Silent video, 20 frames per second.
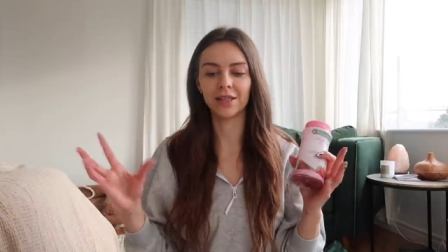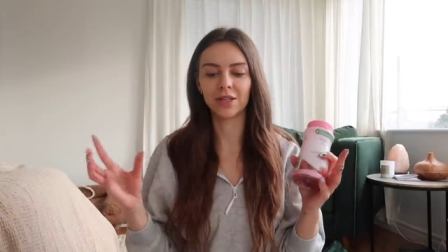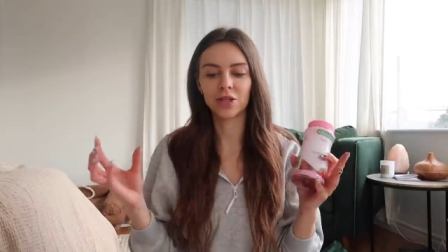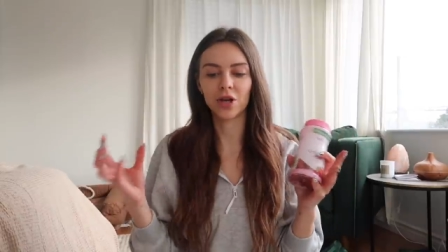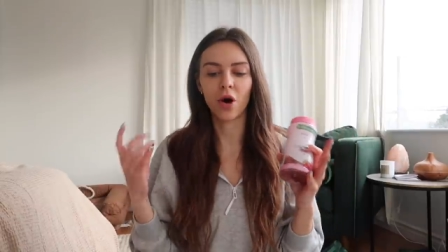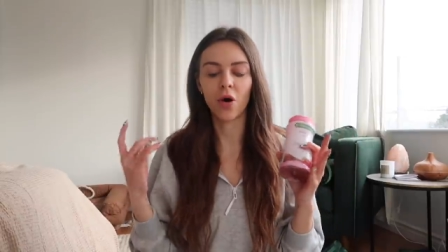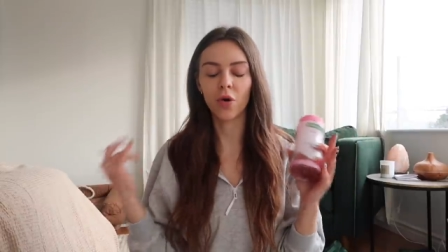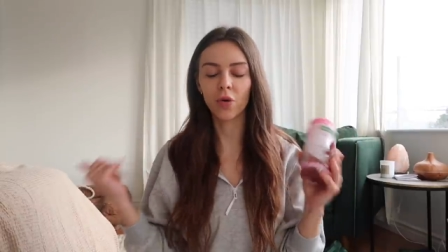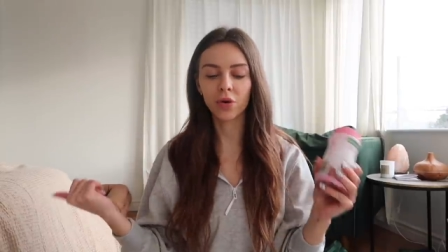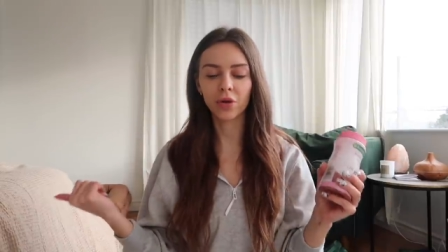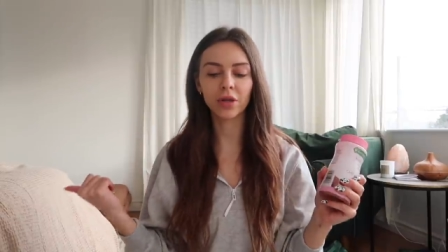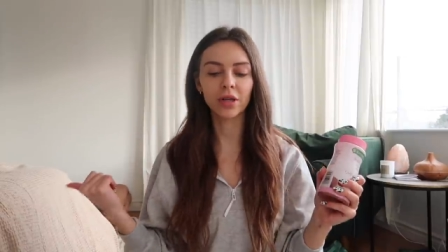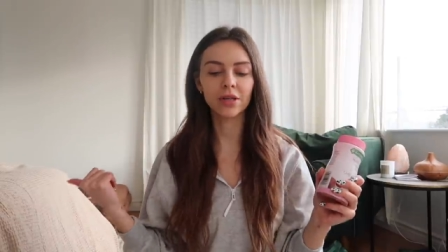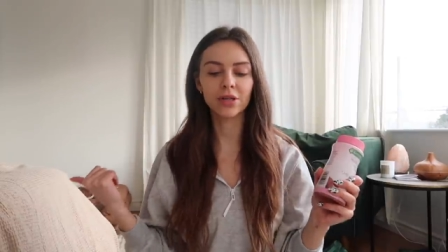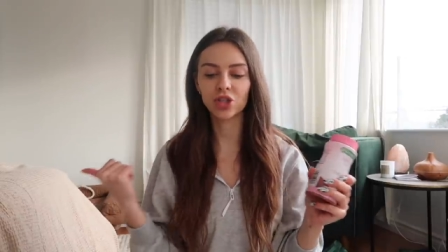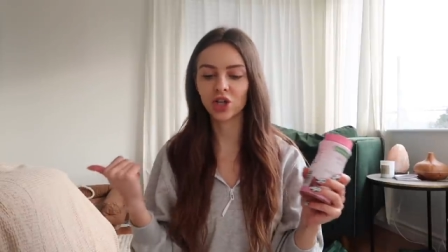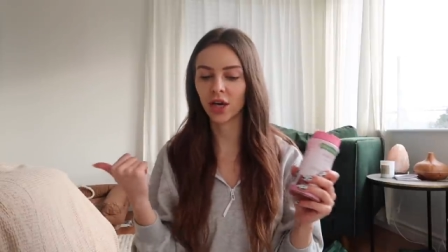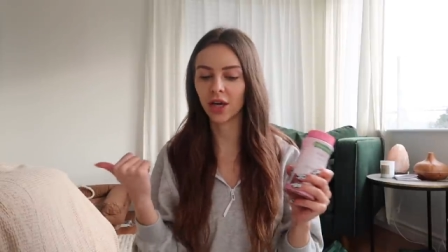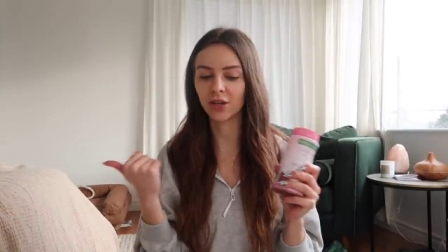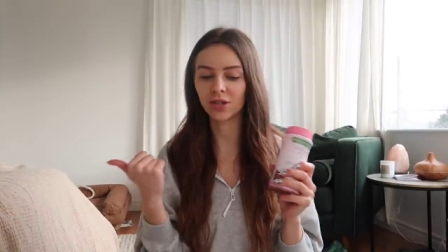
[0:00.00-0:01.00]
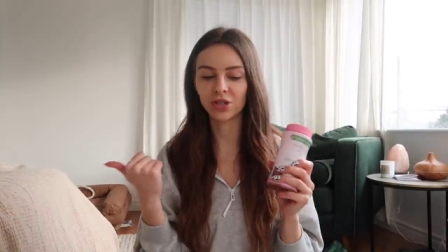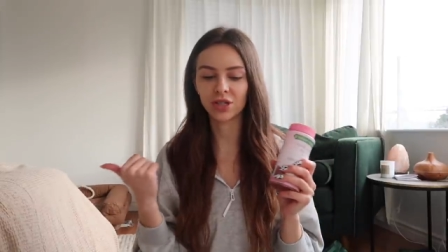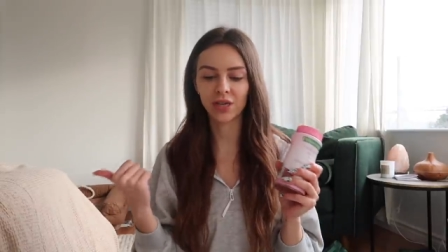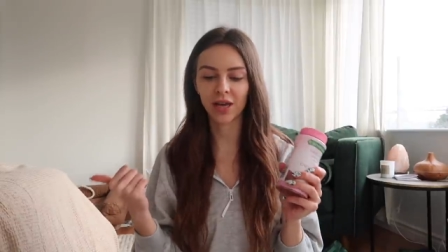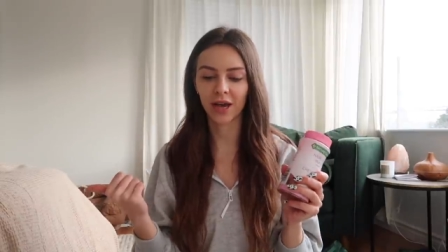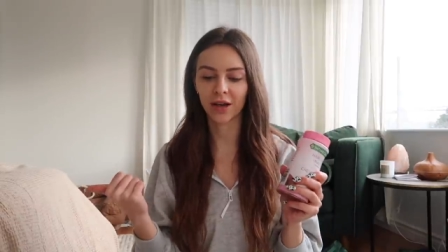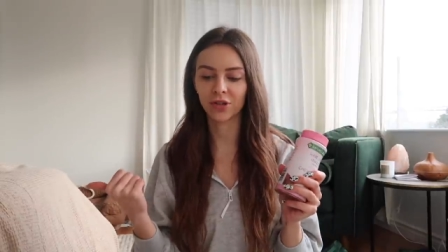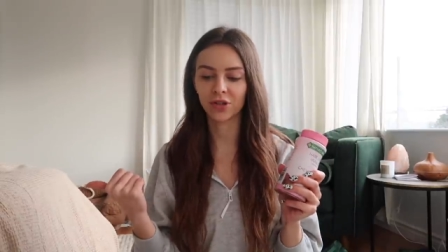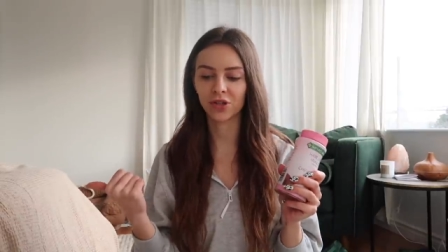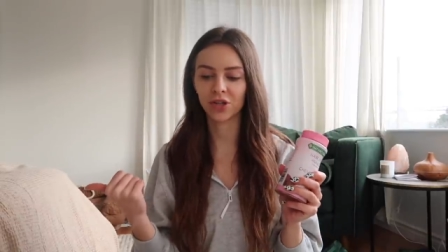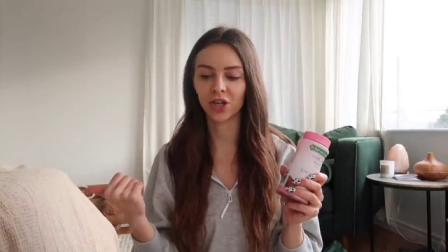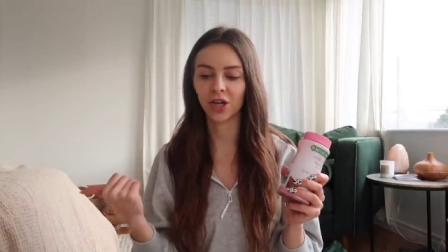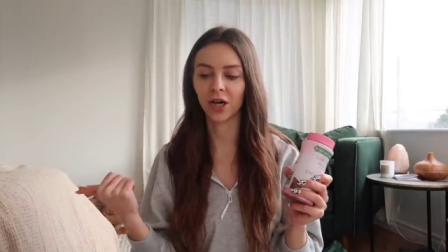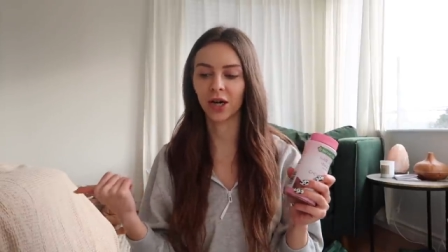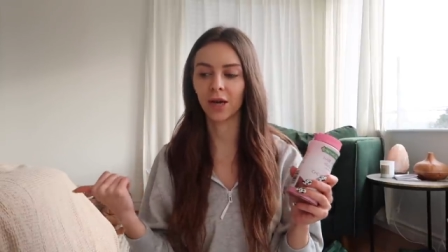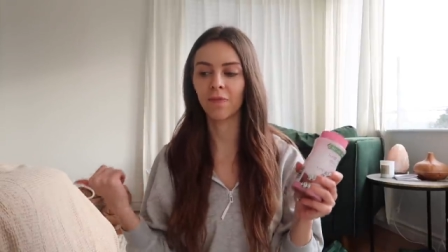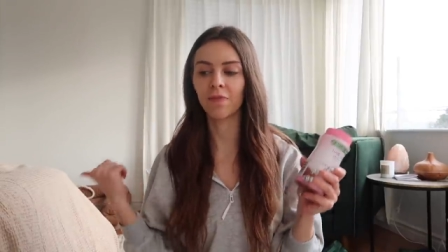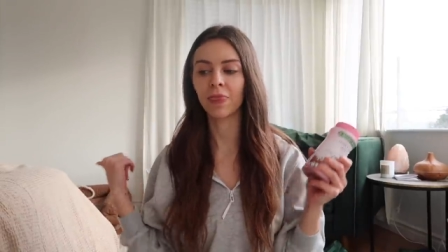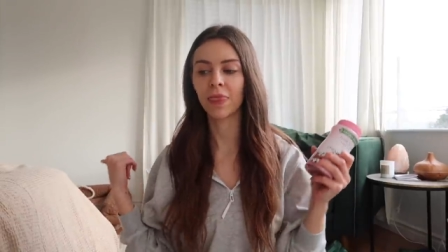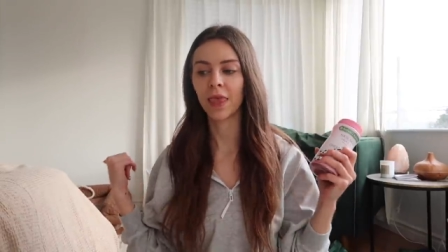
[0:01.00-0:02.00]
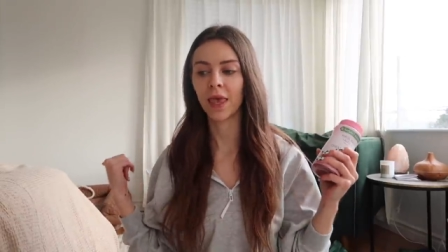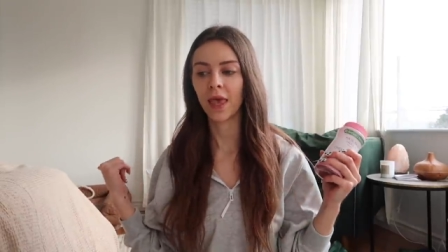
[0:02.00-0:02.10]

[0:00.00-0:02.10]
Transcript: totally changed texture,